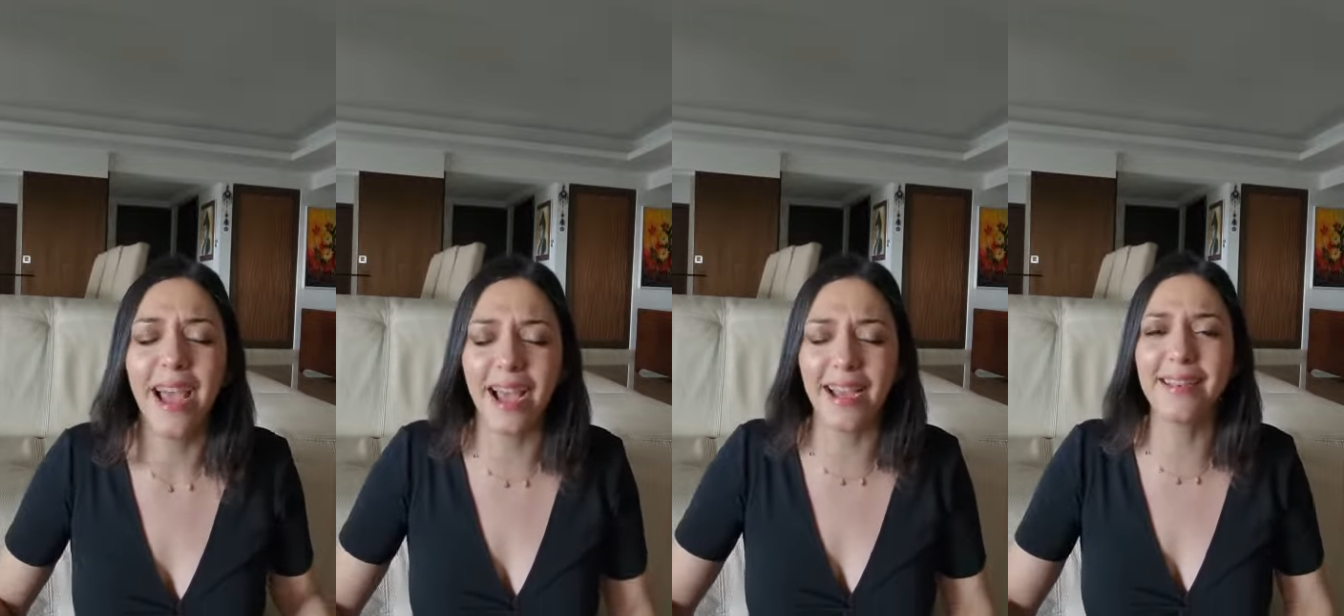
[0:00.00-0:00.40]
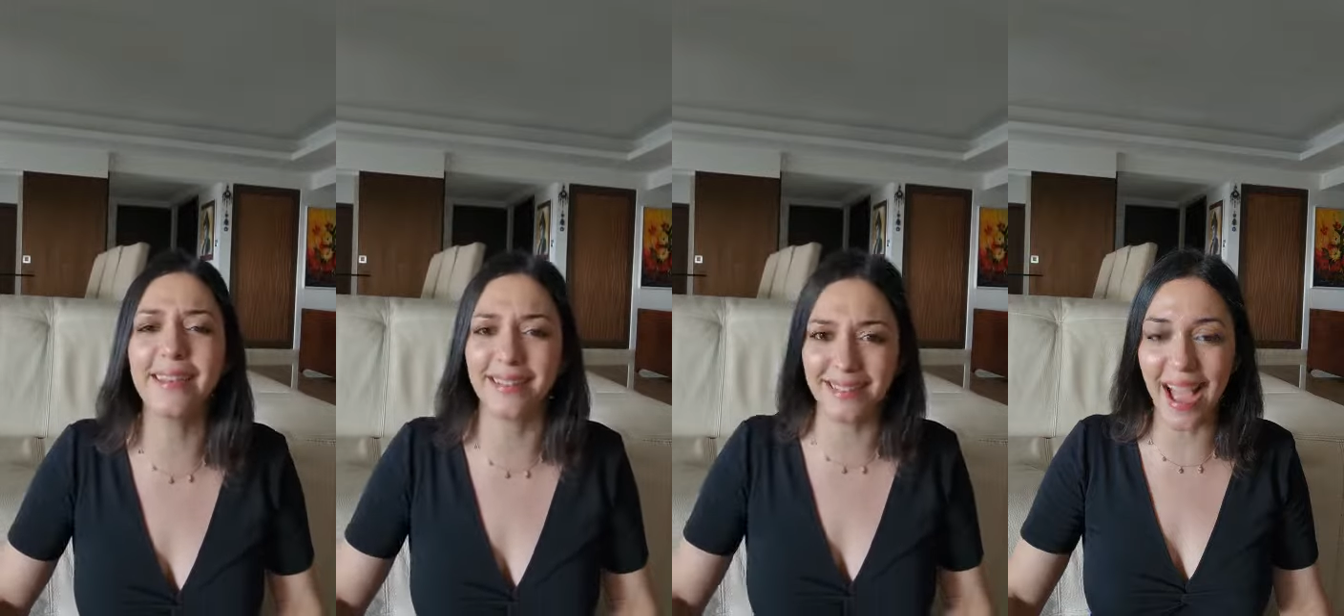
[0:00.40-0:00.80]

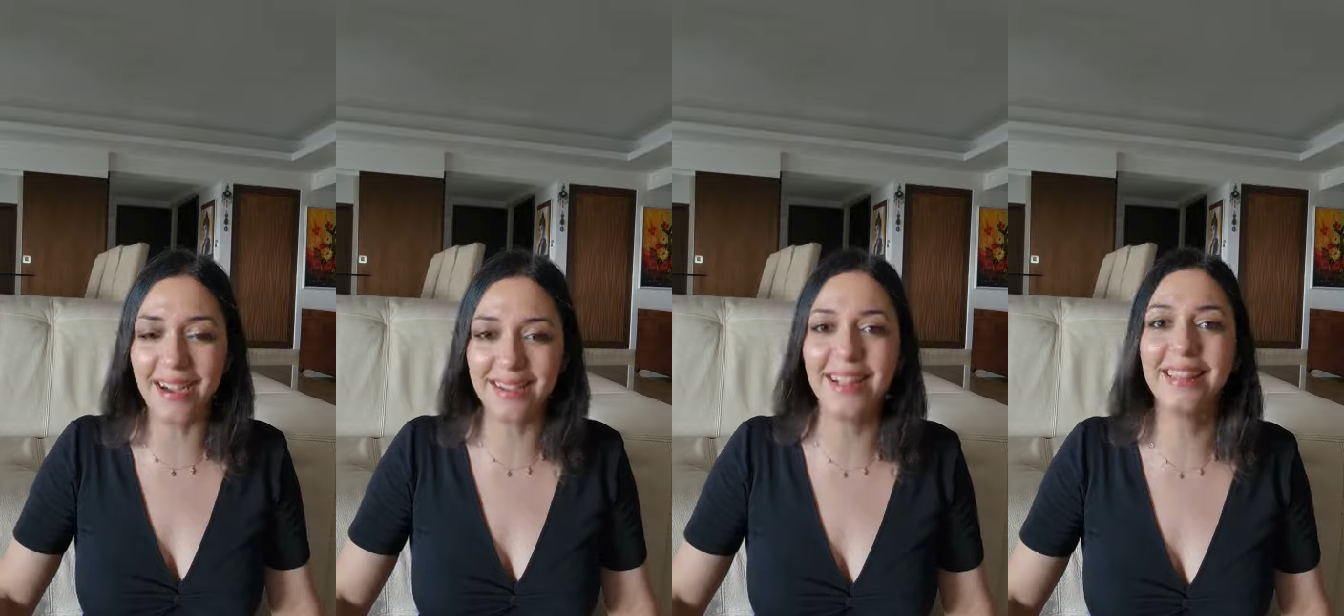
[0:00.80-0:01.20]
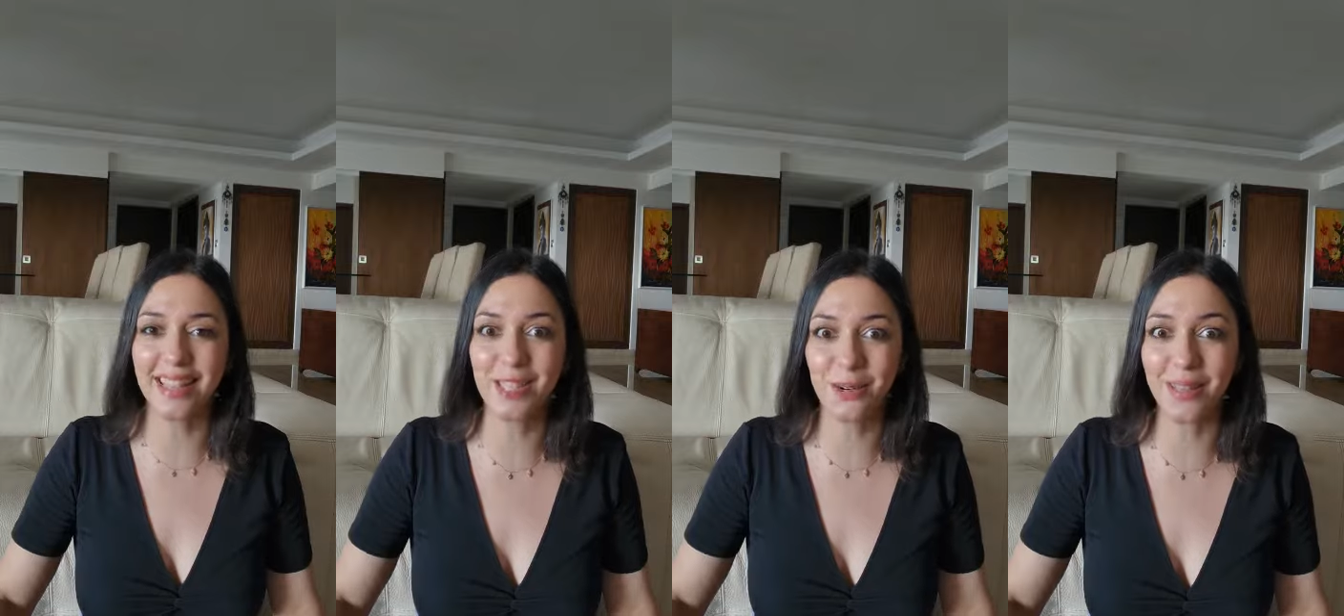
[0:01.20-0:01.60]
And yeah,
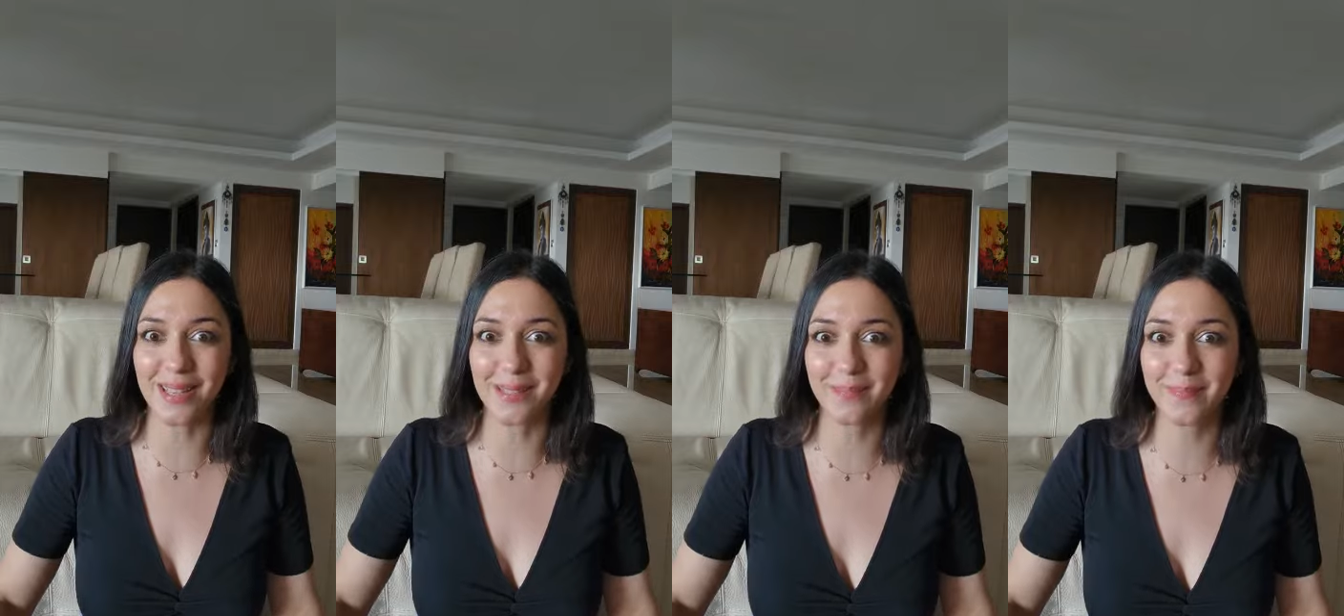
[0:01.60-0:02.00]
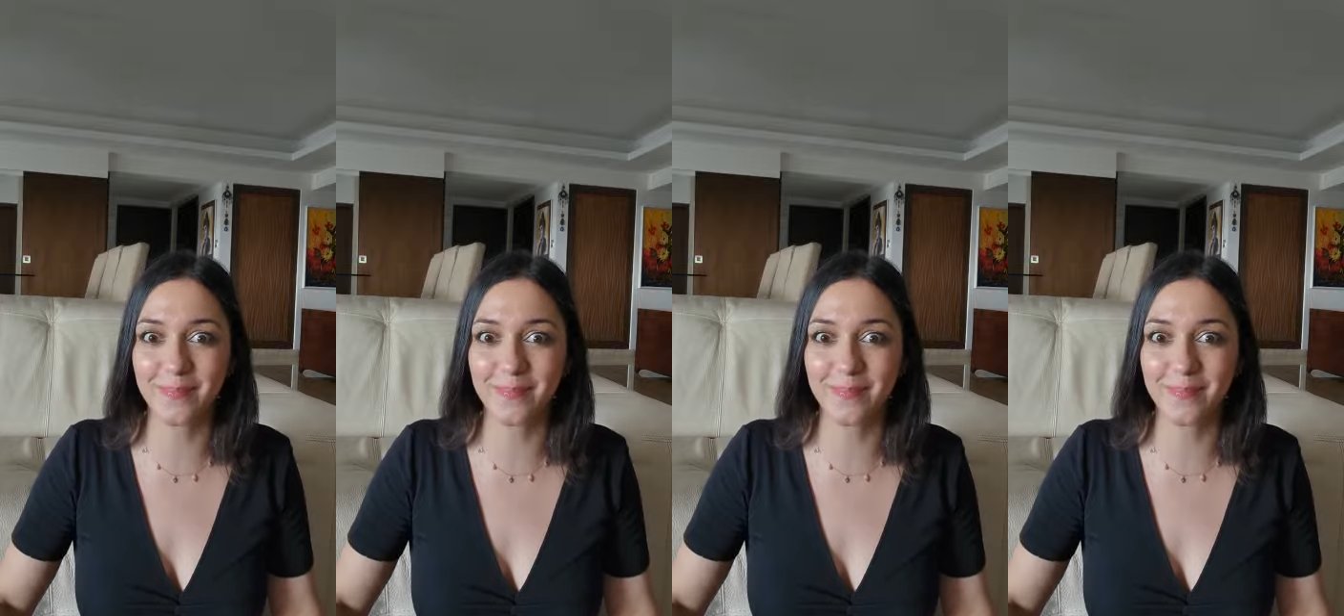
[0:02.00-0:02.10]
let's do this.